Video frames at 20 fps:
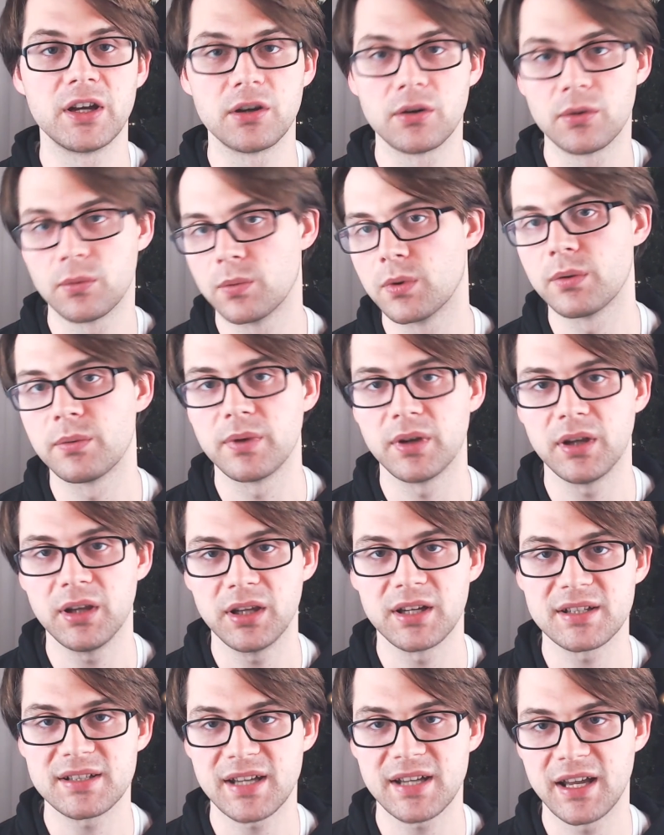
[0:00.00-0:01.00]
We're really
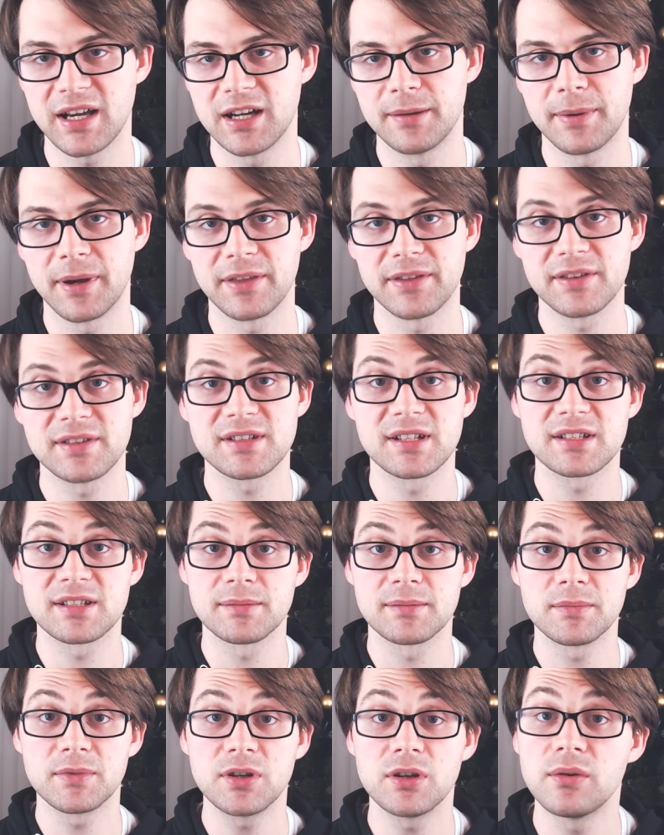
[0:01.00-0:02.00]
excited about the system
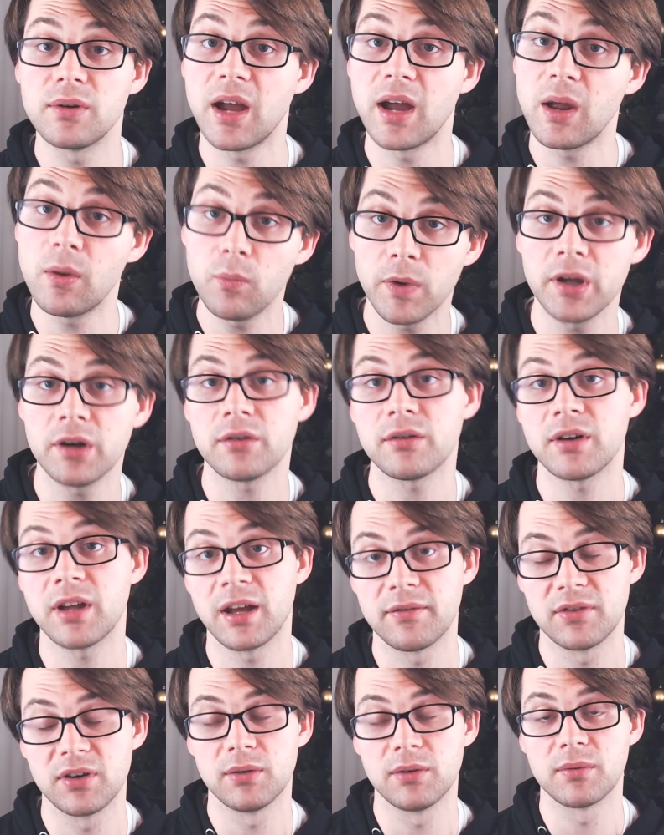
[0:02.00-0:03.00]
too, and we don't have
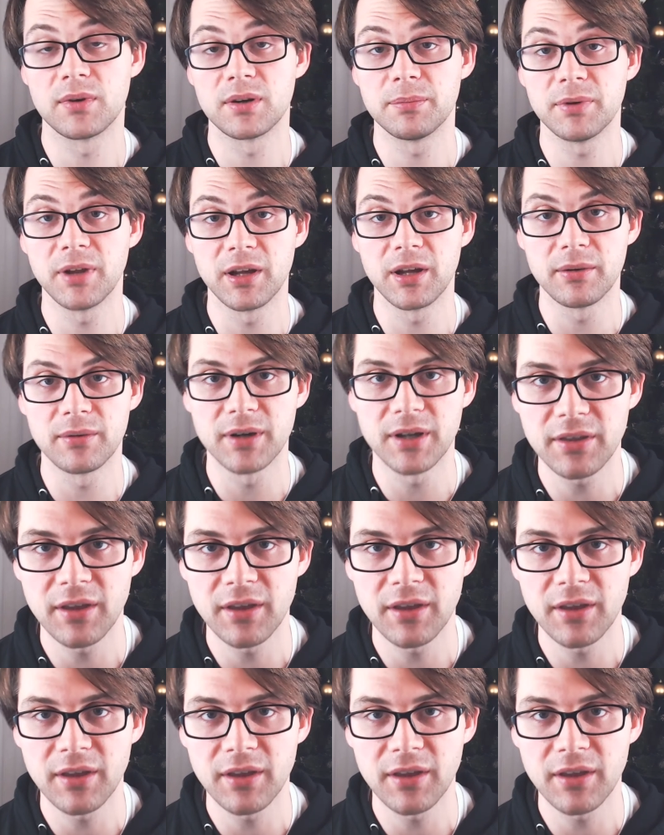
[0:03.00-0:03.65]
anyone to play with.